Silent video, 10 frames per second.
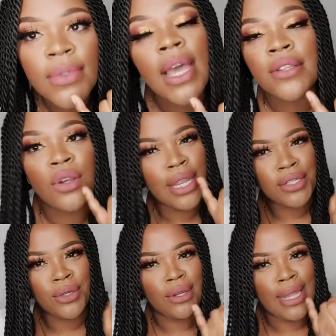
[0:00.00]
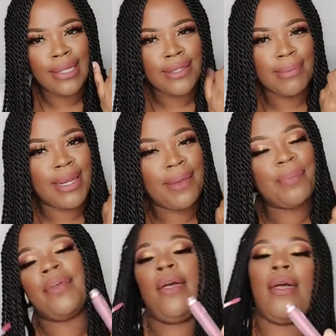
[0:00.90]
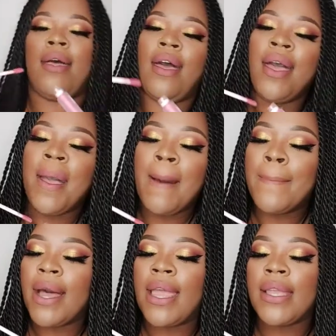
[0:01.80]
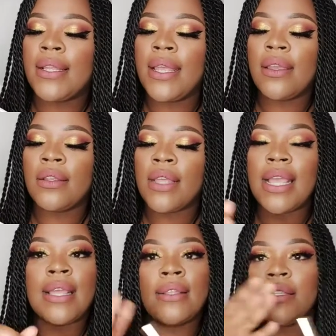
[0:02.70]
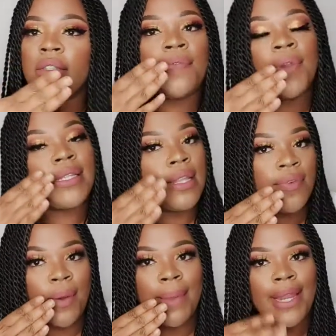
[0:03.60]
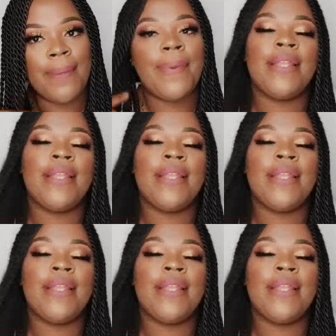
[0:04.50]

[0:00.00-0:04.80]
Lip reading: I've naturally got lines in my lip, but it doesn't feel like there's anything on my lip.